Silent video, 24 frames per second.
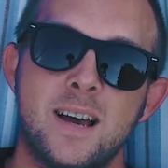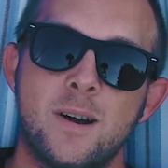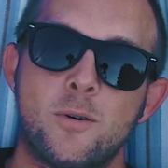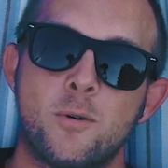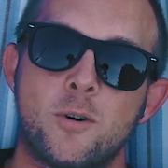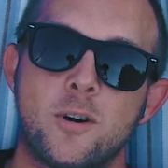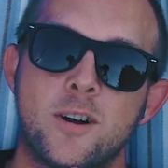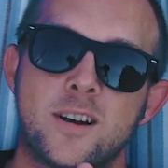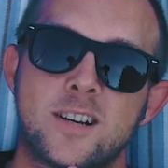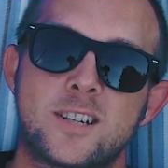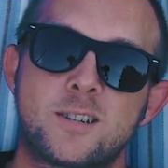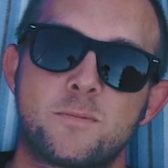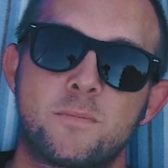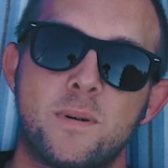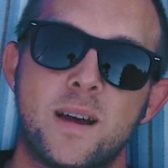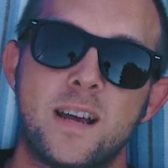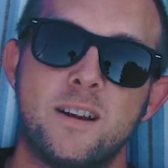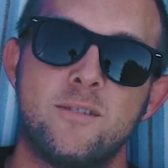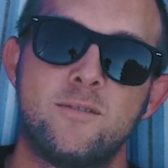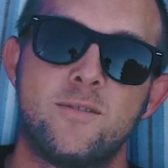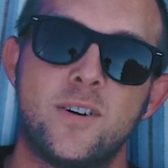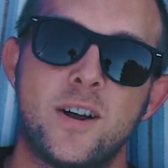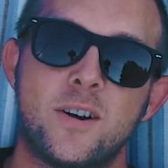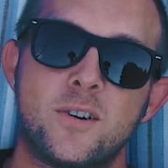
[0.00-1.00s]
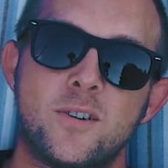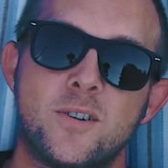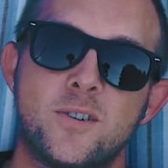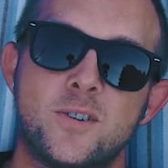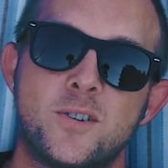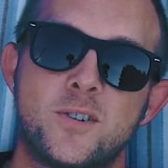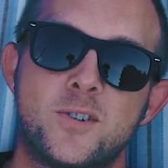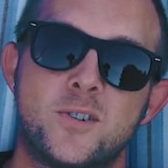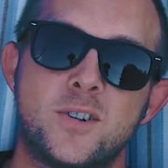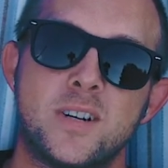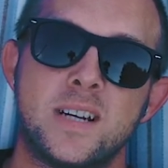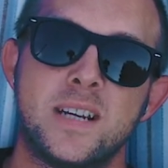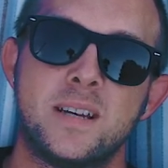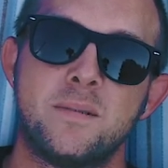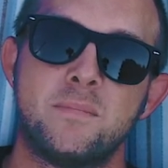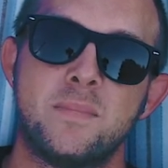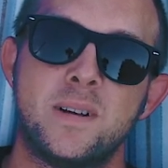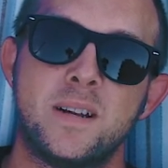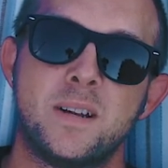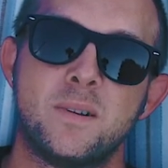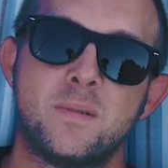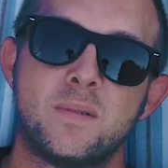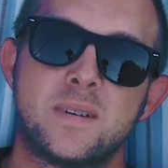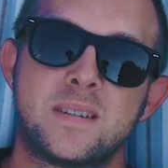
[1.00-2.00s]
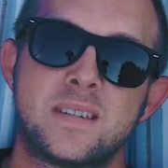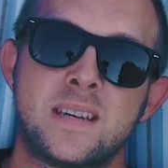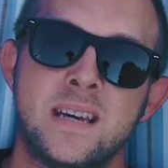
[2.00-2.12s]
where he explained Pharaoh's dream, and he